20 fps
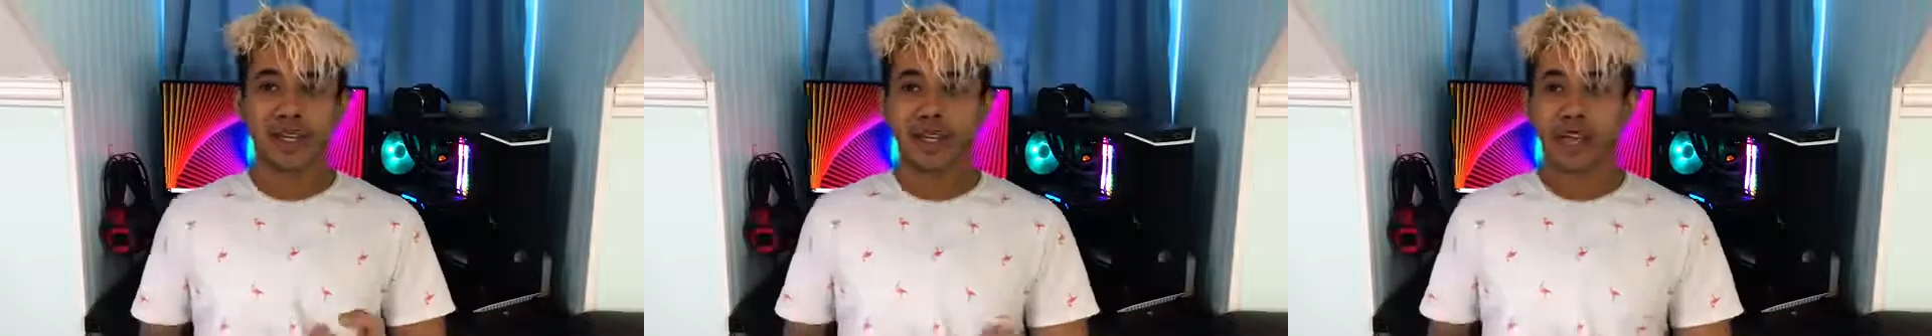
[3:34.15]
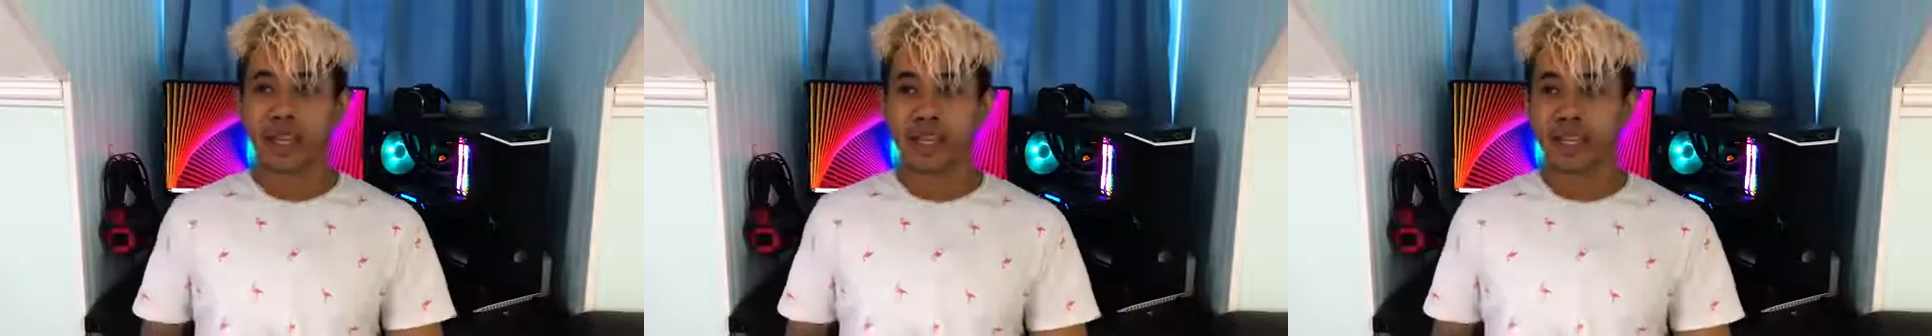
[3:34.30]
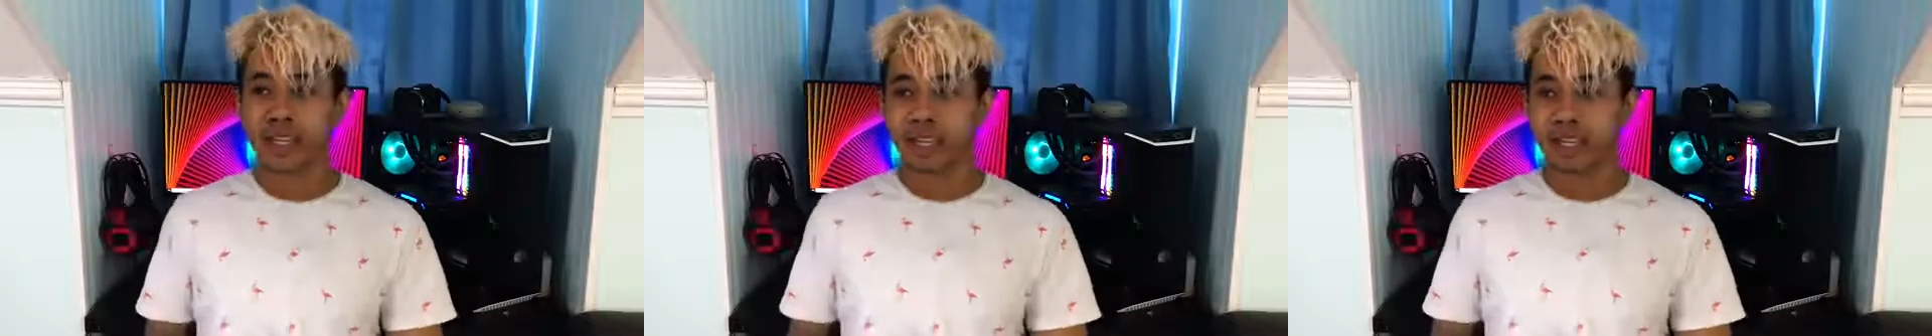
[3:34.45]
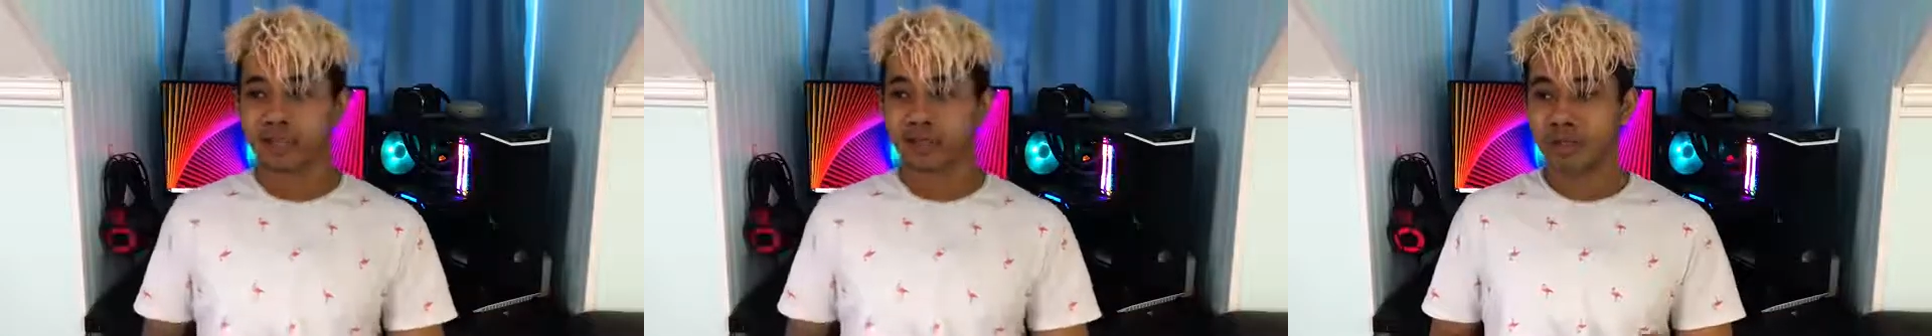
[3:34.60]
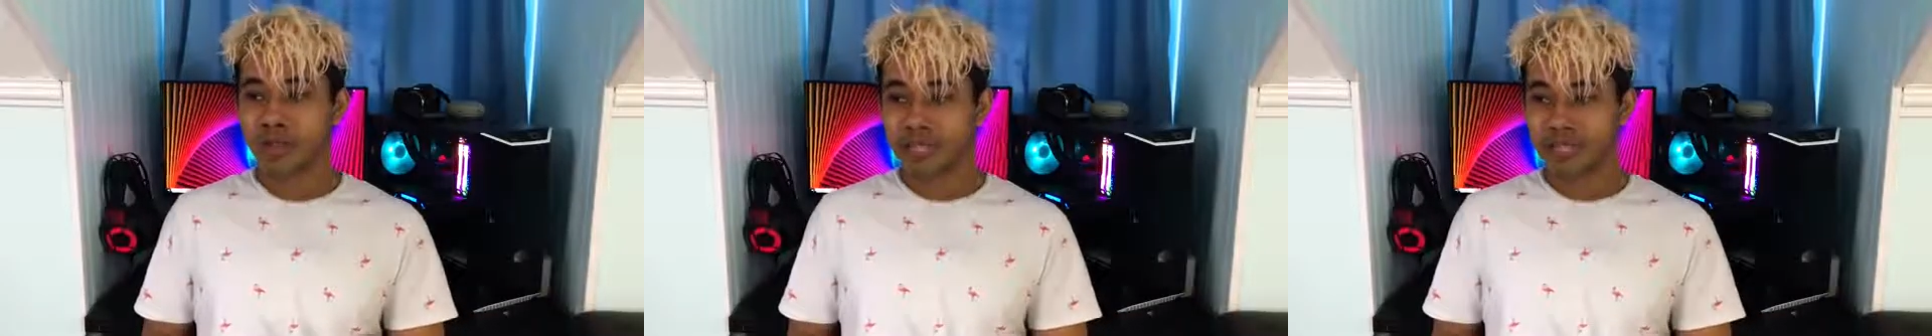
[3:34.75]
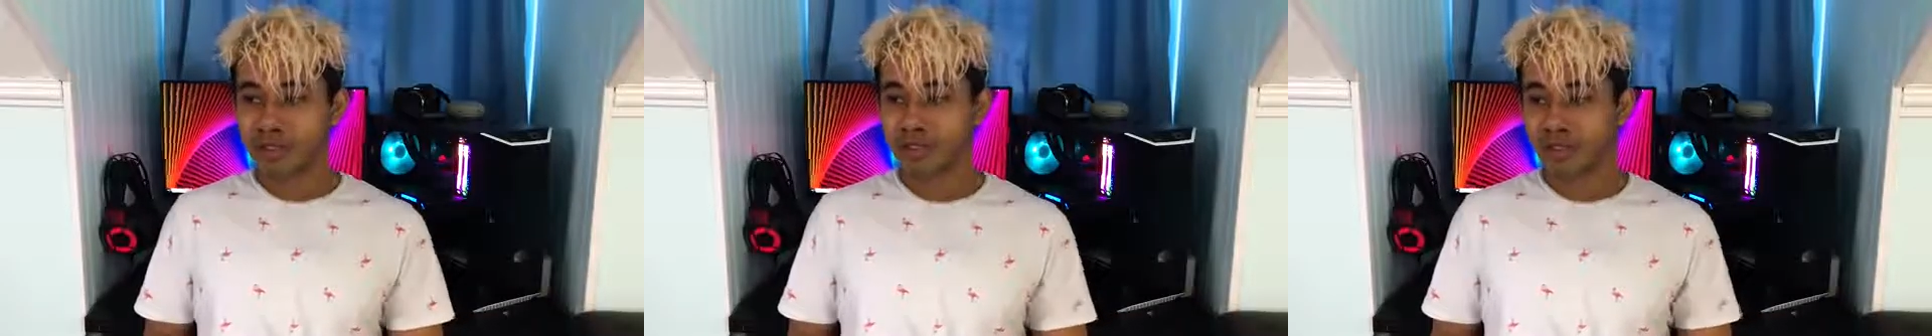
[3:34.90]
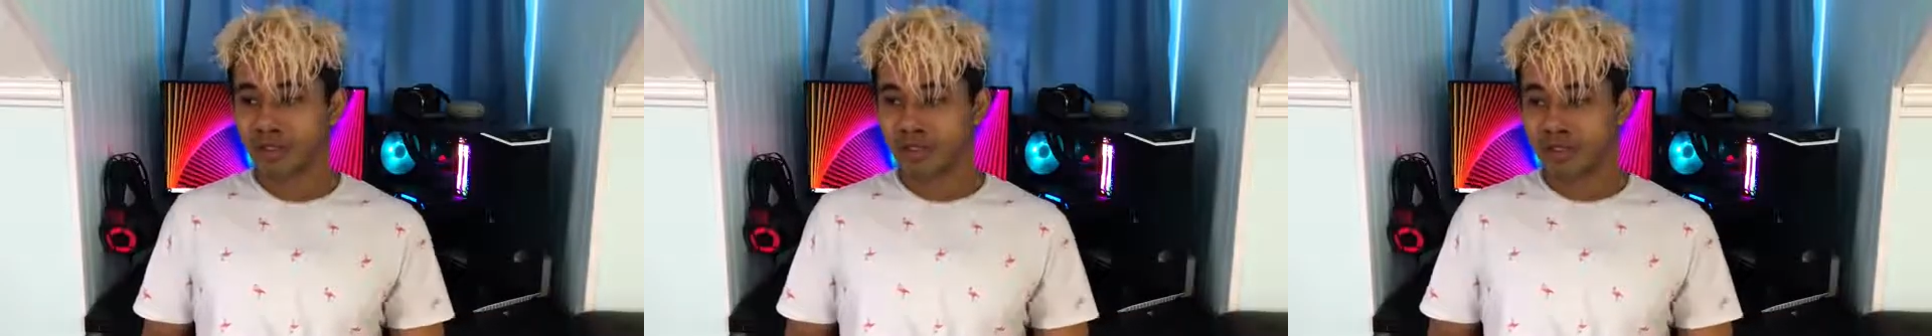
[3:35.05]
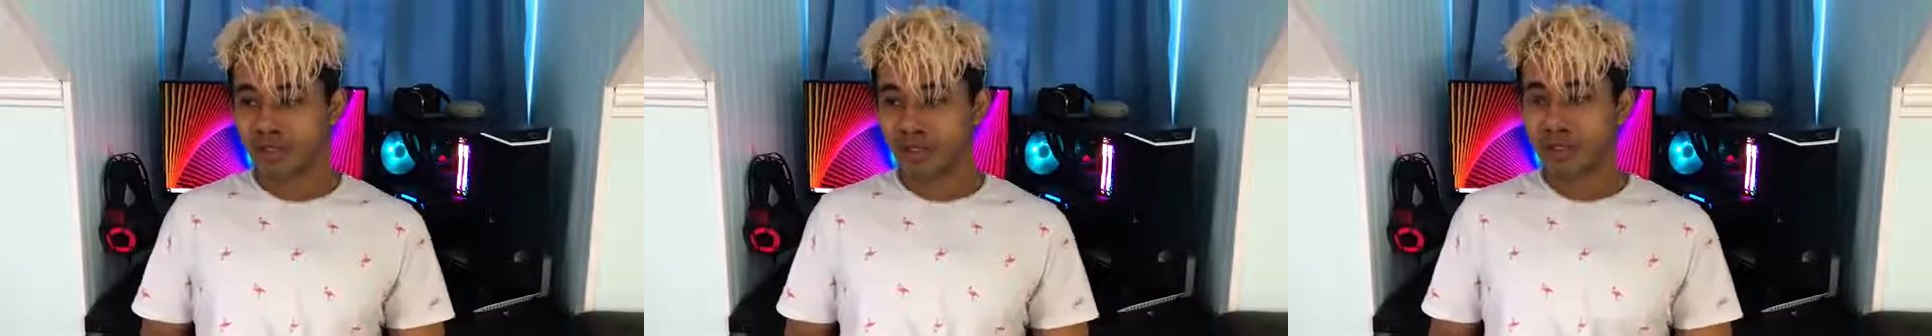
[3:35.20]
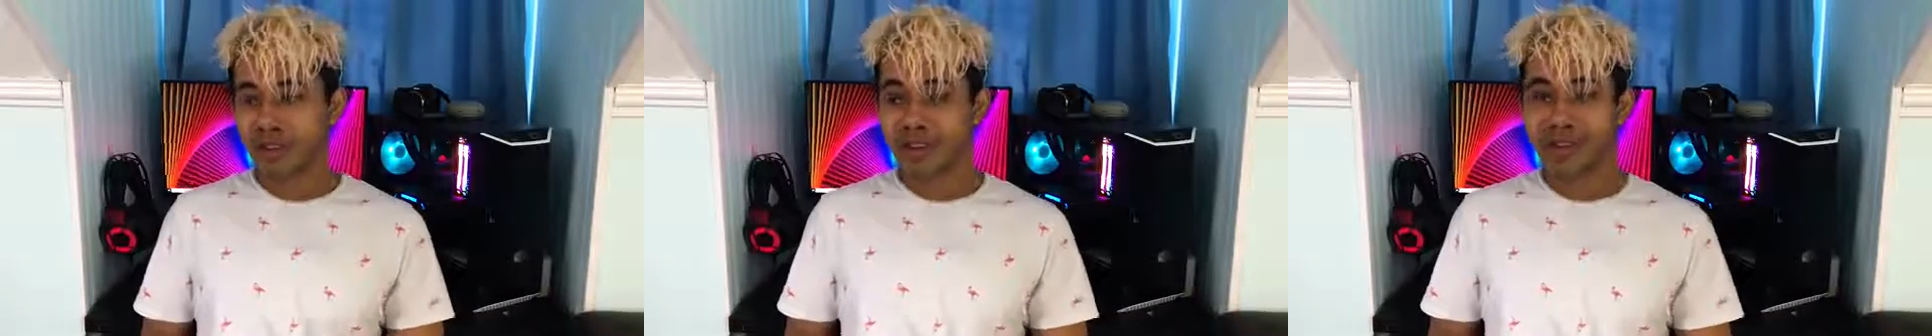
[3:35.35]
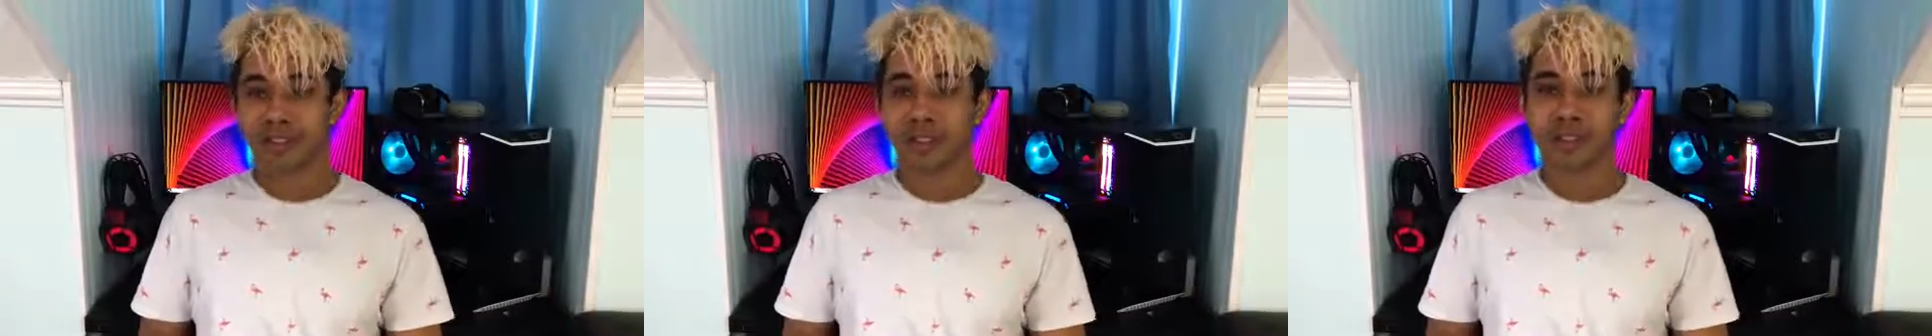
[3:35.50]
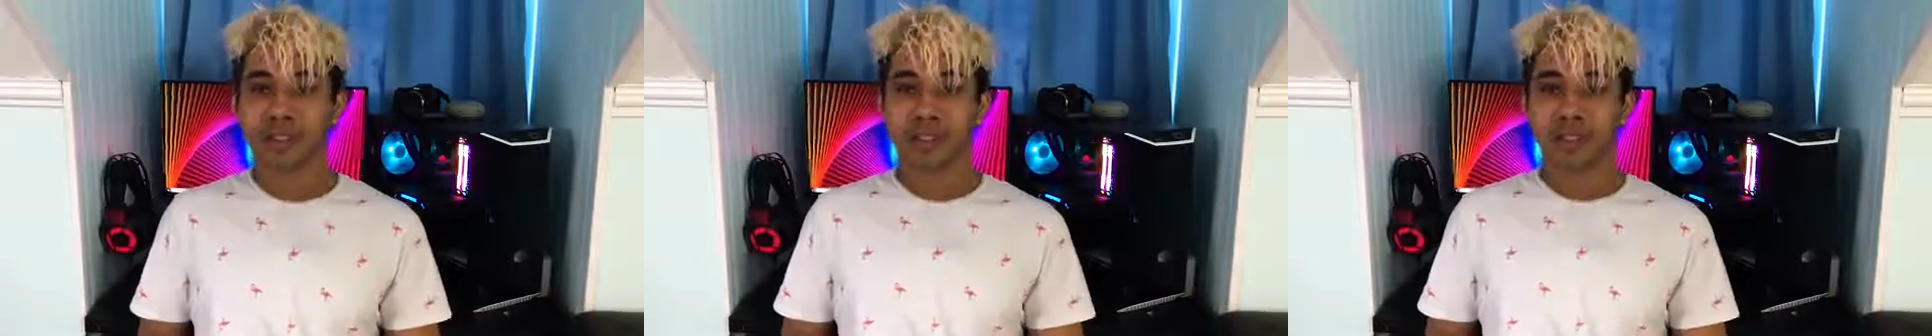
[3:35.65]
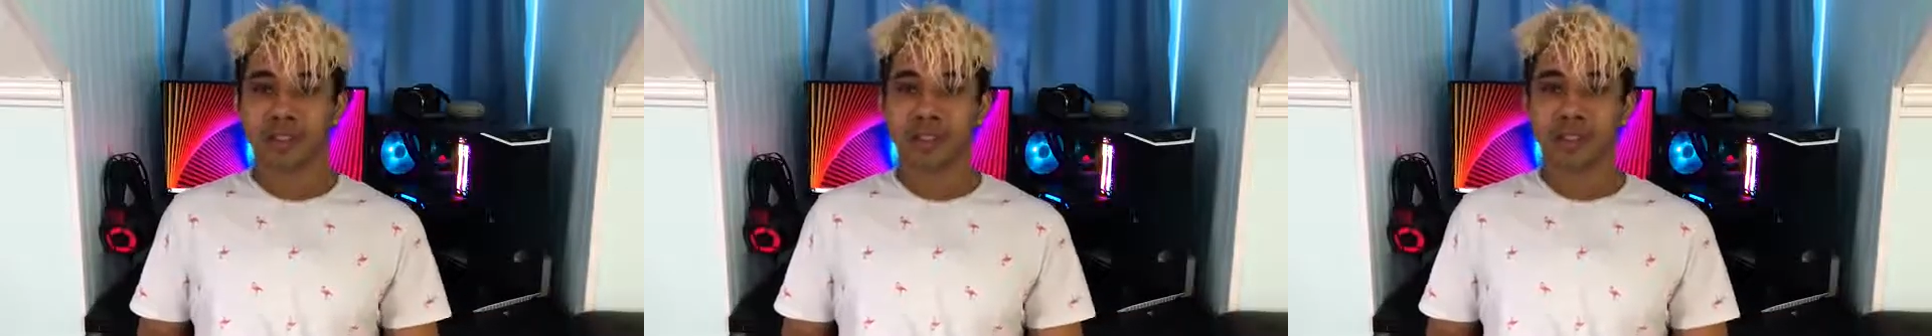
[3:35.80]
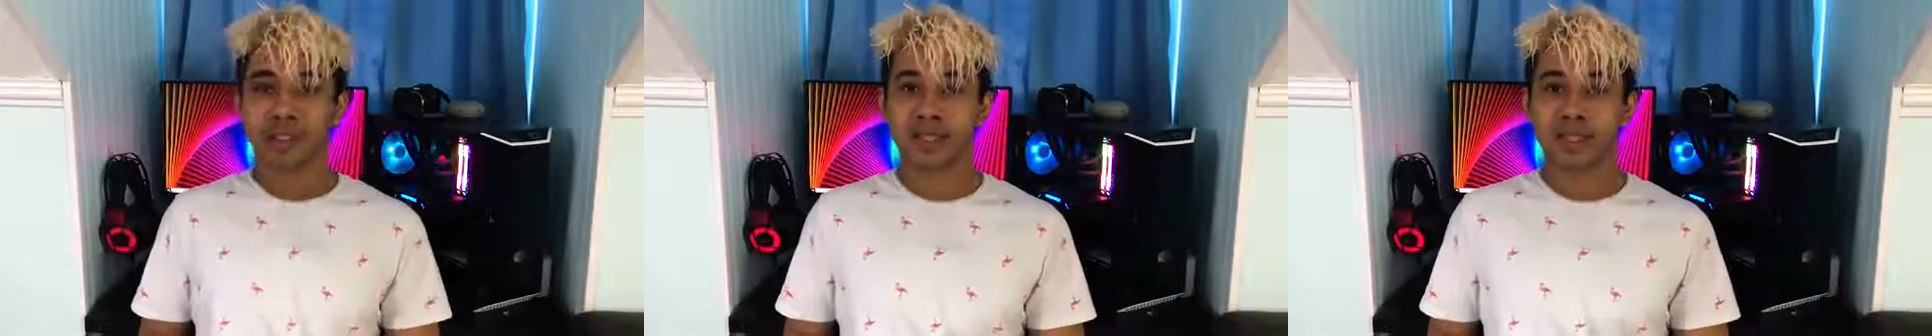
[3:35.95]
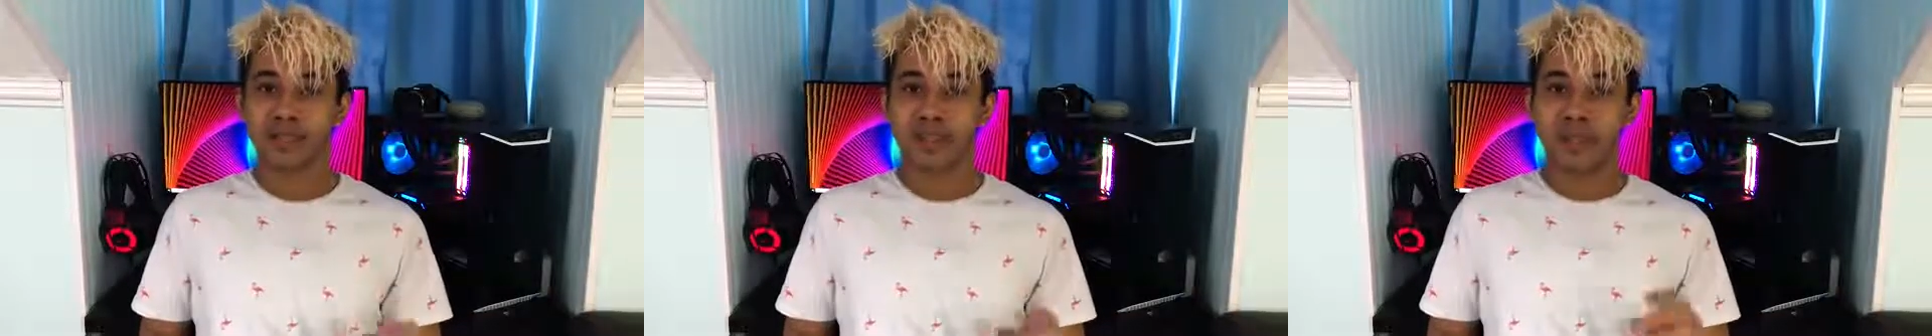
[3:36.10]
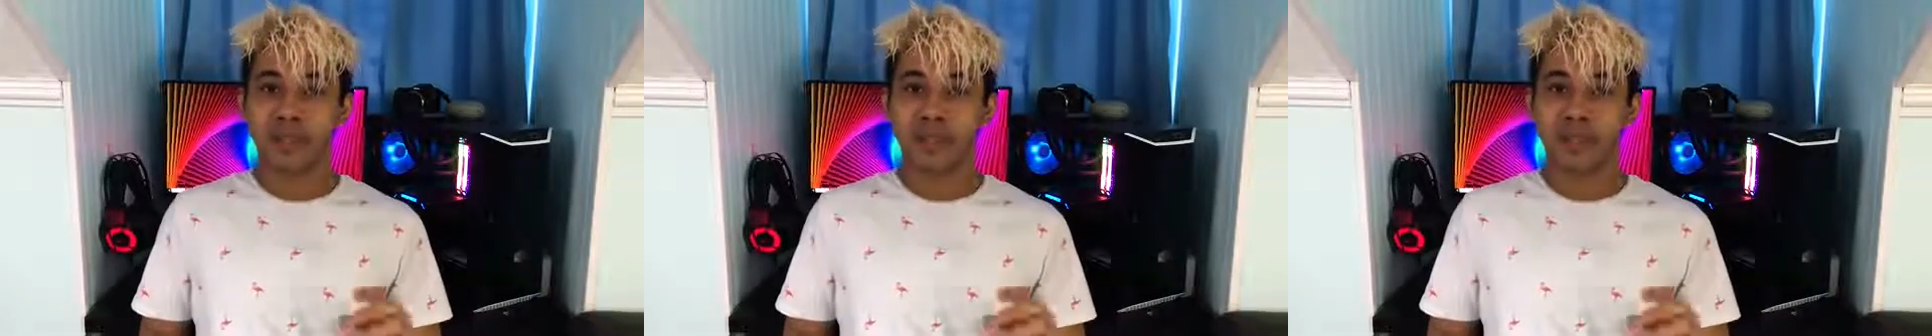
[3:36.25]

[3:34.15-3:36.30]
and then transfer the contents